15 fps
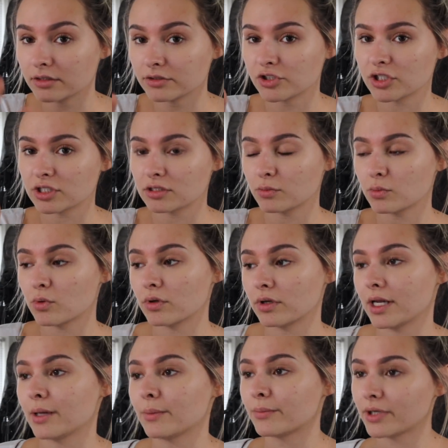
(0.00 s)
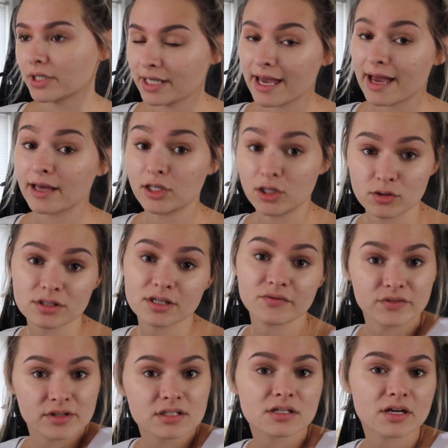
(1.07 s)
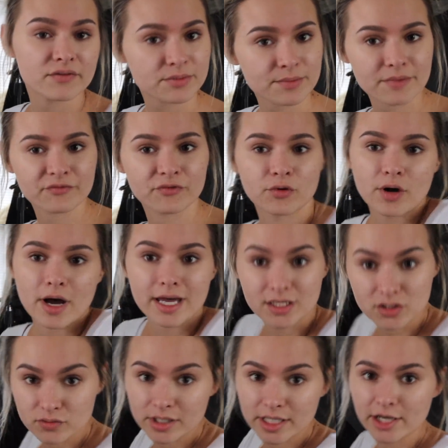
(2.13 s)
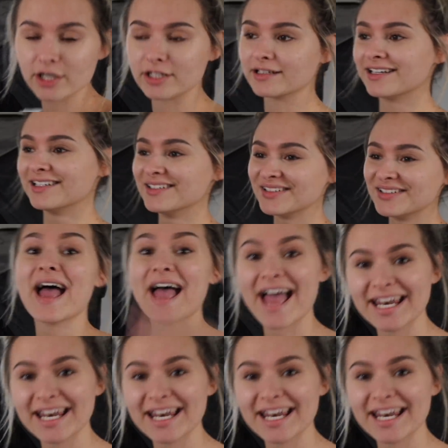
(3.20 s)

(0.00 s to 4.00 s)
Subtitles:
Just a warning. But yeah, use it for the stuff it's meant for, and it's really good.